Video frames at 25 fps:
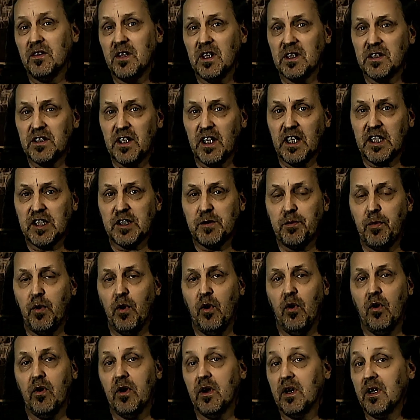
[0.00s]
just
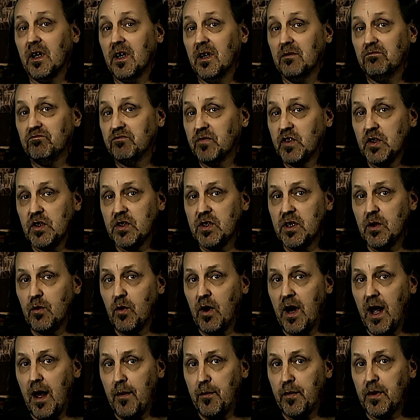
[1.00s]
exploring to see
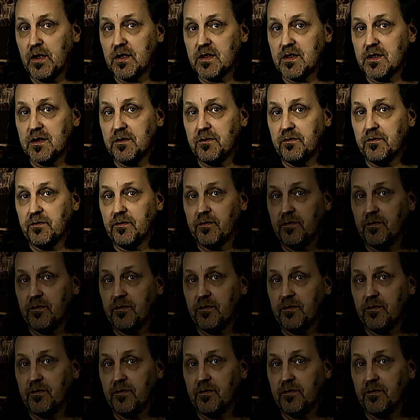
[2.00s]
what happens.